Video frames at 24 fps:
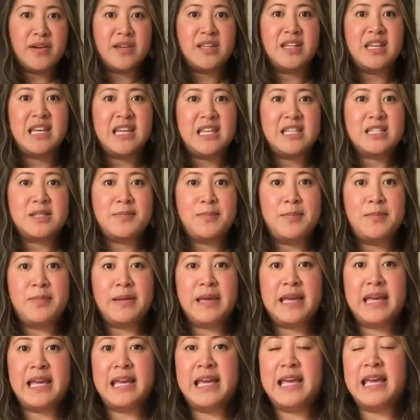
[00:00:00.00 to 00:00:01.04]
You need to
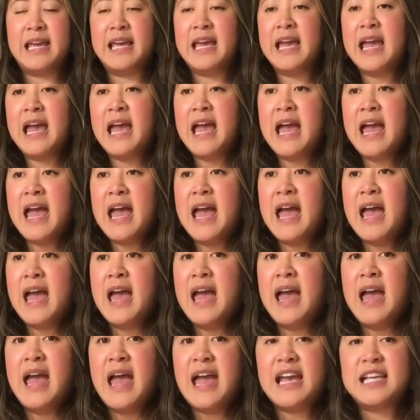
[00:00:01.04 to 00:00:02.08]
be
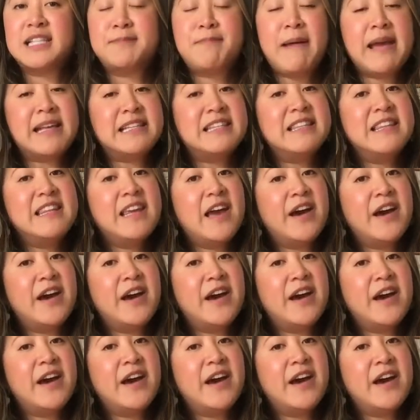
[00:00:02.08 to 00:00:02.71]
expecting the